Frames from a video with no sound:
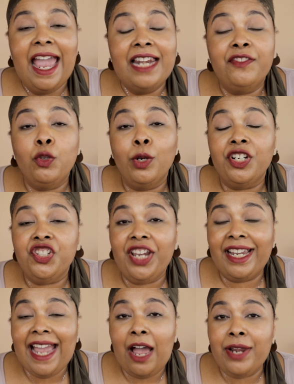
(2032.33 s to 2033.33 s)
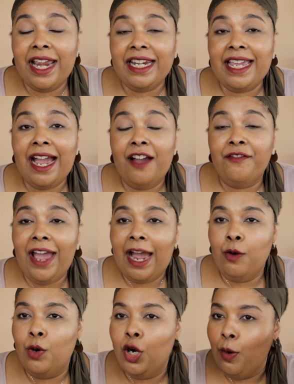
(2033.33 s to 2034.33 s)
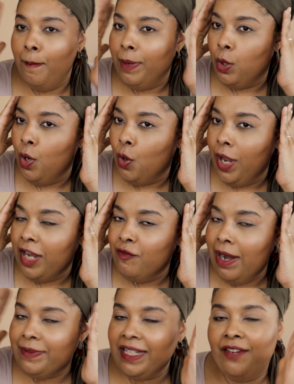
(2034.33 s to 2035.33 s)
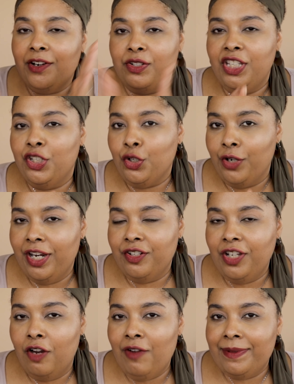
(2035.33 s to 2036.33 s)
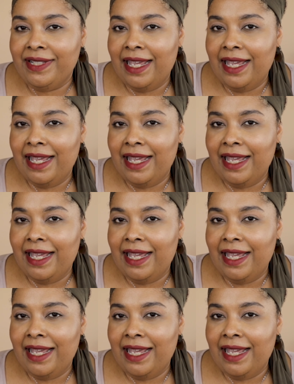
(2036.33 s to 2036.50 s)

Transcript: And if you want to check out any of our boho head wraps, any of our t-shirt, hair towel wraps,